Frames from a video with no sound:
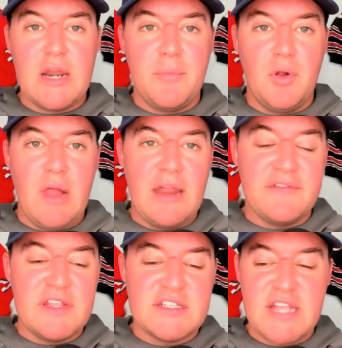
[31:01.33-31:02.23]
to pull out of
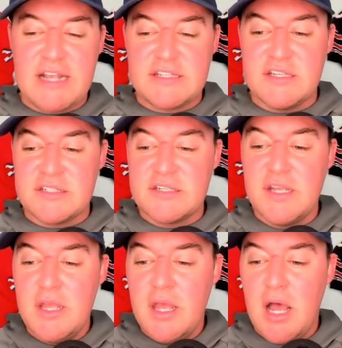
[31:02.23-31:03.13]
East Texas.
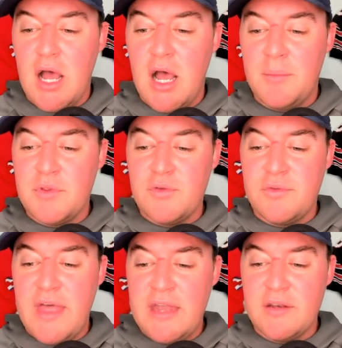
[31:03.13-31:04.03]
You
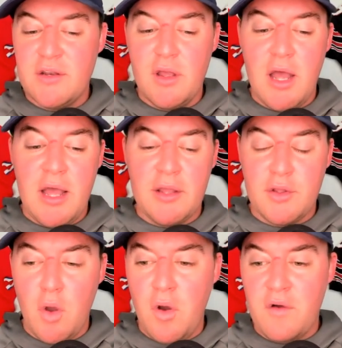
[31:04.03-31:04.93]
then
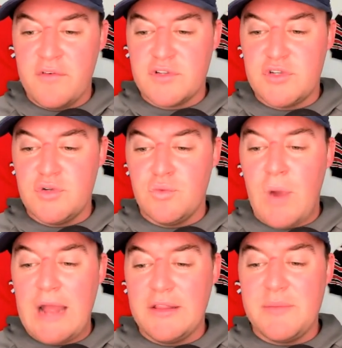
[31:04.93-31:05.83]
go over to
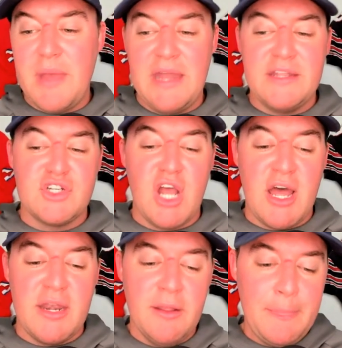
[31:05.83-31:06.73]
Riley
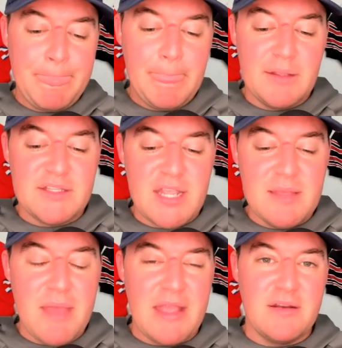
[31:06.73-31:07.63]
Pettijohn,
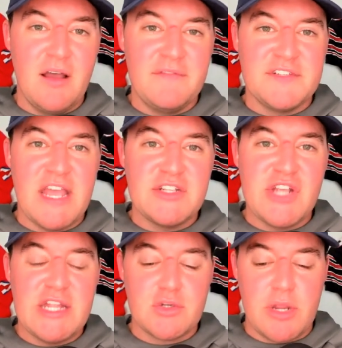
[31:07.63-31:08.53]
teammate of Zay
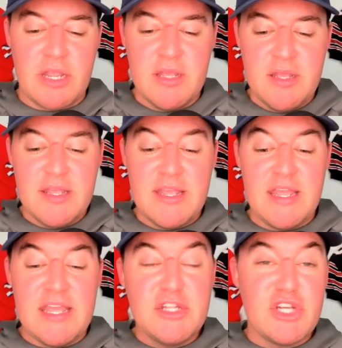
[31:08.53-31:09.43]
Gentry.
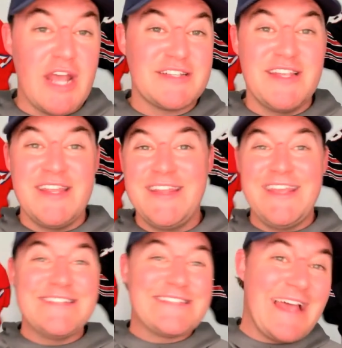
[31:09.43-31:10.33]
He checks in
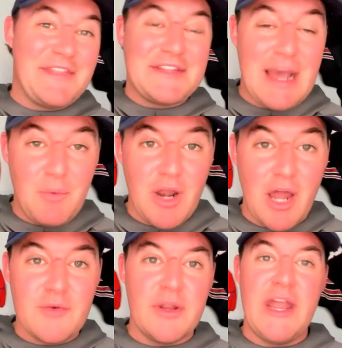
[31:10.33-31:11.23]
inside the top
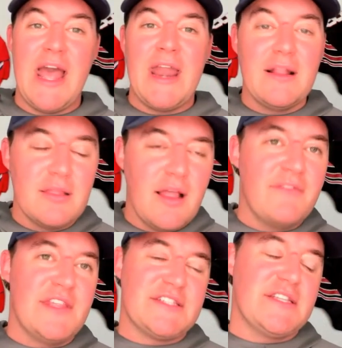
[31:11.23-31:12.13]
100. And I
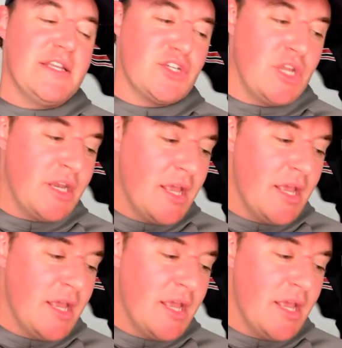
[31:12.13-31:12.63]
love this addition